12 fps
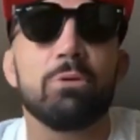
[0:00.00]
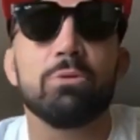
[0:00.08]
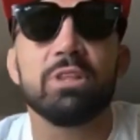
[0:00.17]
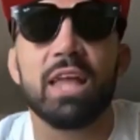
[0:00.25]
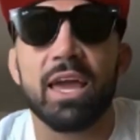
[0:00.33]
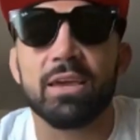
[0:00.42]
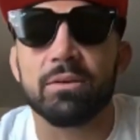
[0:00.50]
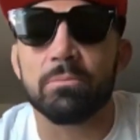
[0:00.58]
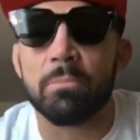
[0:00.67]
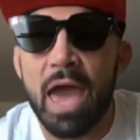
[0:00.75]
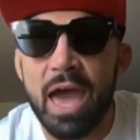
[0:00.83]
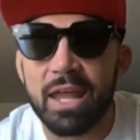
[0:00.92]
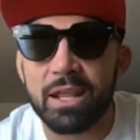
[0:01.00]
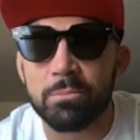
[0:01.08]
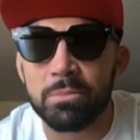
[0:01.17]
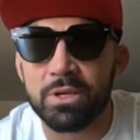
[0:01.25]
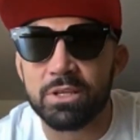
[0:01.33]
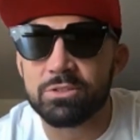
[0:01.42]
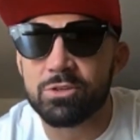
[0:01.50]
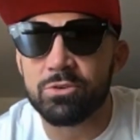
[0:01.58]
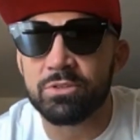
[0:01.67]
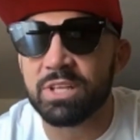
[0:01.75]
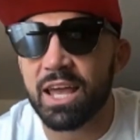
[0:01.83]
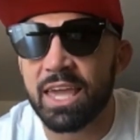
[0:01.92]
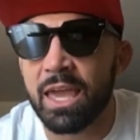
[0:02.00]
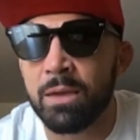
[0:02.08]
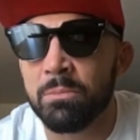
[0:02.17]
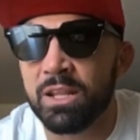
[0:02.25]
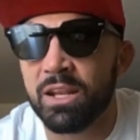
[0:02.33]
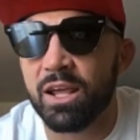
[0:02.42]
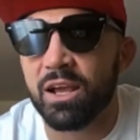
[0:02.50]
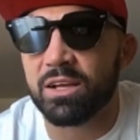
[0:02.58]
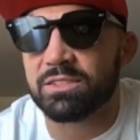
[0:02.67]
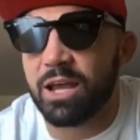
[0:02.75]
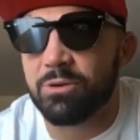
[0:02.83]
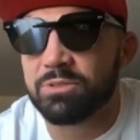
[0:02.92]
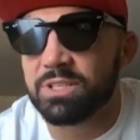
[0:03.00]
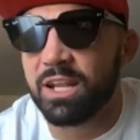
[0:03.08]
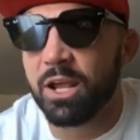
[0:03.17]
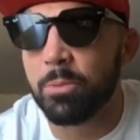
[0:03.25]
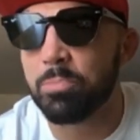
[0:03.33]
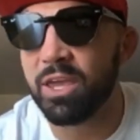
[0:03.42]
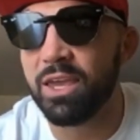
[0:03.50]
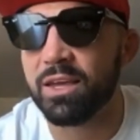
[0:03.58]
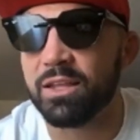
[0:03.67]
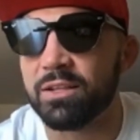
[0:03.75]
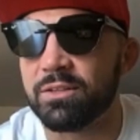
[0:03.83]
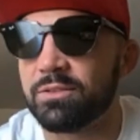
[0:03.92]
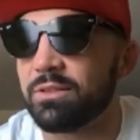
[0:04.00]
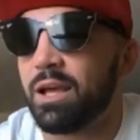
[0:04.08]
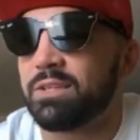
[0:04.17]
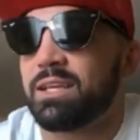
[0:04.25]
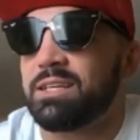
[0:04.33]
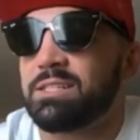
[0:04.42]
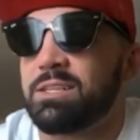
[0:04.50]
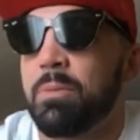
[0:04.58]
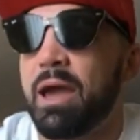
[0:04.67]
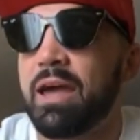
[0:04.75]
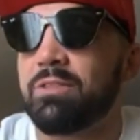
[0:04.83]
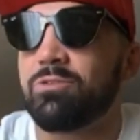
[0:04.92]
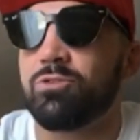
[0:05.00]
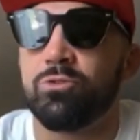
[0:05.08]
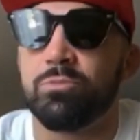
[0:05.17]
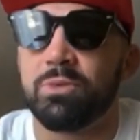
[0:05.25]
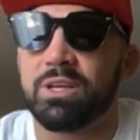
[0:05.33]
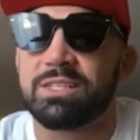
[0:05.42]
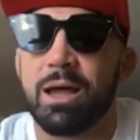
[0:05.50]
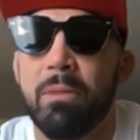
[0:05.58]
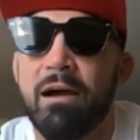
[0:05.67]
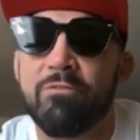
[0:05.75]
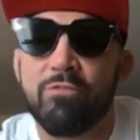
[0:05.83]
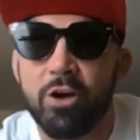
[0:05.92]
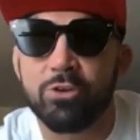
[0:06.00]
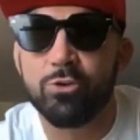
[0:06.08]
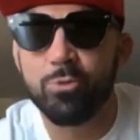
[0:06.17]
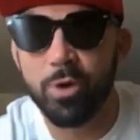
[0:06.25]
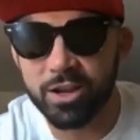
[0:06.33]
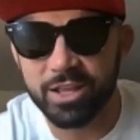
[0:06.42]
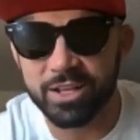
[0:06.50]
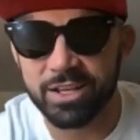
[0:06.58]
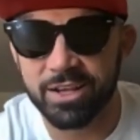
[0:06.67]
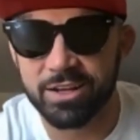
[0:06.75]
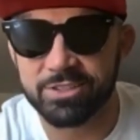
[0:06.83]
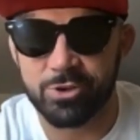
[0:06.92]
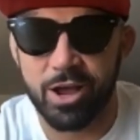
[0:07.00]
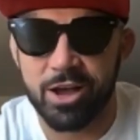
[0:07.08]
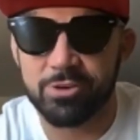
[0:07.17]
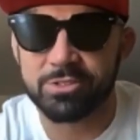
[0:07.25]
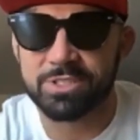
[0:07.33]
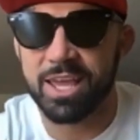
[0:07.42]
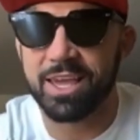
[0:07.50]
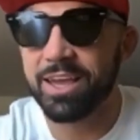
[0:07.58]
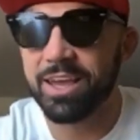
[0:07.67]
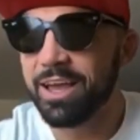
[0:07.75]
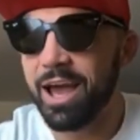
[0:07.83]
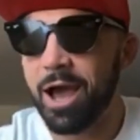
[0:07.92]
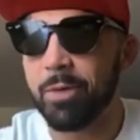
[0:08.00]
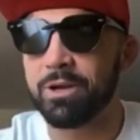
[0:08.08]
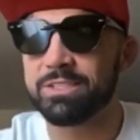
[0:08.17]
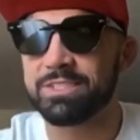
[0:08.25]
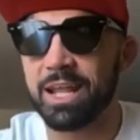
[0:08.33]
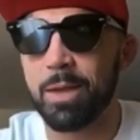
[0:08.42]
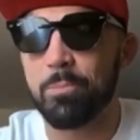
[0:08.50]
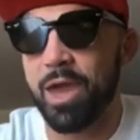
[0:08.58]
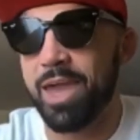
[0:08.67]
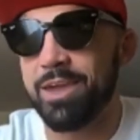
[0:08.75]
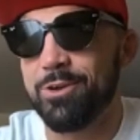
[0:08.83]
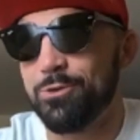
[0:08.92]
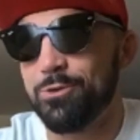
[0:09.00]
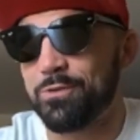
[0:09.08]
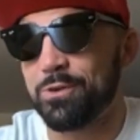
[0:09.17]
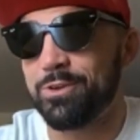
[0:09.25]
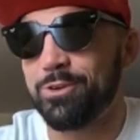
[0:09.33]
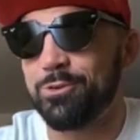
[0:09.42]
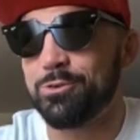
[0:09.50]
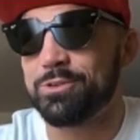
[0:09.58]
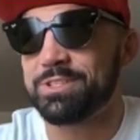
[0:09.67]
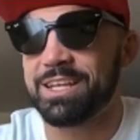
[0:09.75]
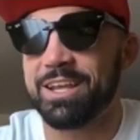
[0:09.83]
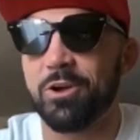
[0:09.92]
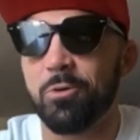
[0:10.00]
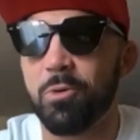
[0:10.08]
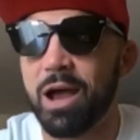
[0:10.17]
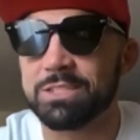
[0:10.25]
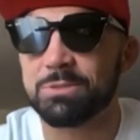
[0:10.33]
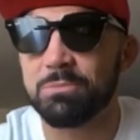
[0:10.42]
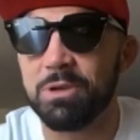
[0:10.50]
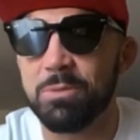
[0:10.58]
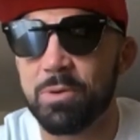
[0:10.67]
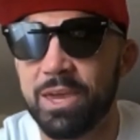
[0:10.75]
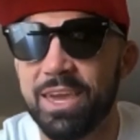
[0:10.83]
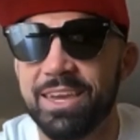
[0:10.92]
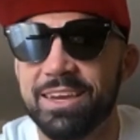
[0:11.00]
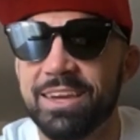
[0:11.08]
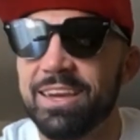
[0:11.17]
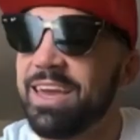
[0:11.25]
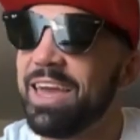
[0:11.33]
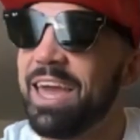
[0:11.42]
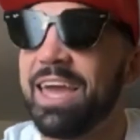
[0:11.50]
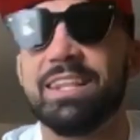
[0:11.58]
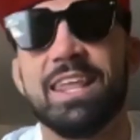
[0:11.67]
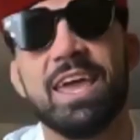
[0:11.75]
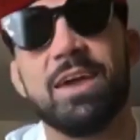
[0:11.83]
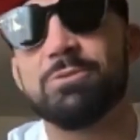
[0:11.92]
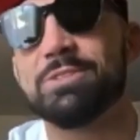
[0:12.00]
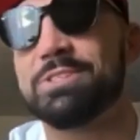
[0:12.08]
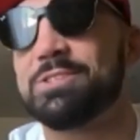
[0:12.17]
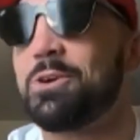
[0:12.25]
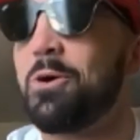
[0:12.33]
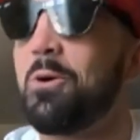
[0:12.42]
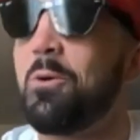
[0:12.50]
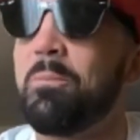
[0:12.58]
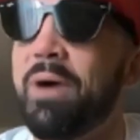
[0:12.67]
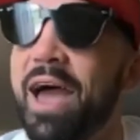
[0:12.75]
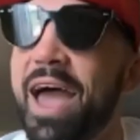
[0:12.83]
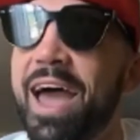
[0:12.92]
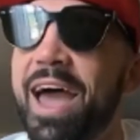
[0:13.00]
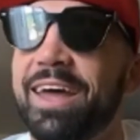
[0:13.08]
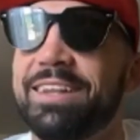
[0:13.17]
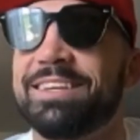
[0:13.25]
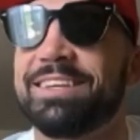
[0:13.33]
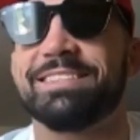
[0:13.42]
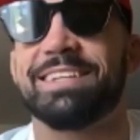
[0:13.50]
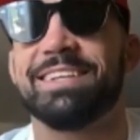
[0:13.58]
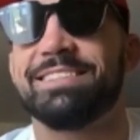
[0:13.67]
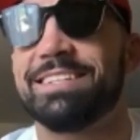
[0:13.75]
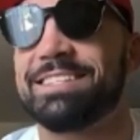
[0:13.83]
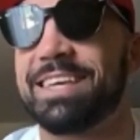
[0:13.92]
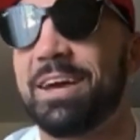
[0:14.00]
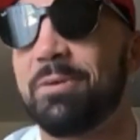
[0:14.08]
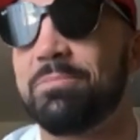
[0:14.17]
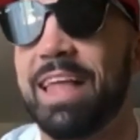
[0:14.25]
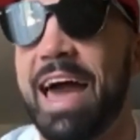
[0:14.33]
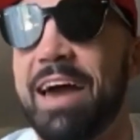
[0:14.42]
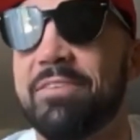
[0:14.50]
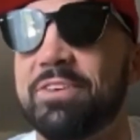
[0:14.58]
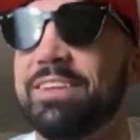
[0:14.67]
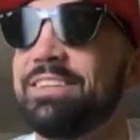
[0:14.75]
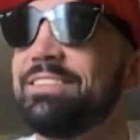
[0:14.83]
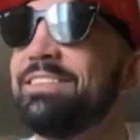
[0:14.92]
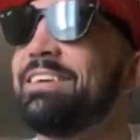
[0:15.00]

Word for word: they were like mad at me as soon as I came in there, as I was in there peeing. I was like, it's the bathroom. It's not my fault you work in here. So I was like, how much do they pay you for you to sit here and watch me pee? And they was so mad because I just kept laughing.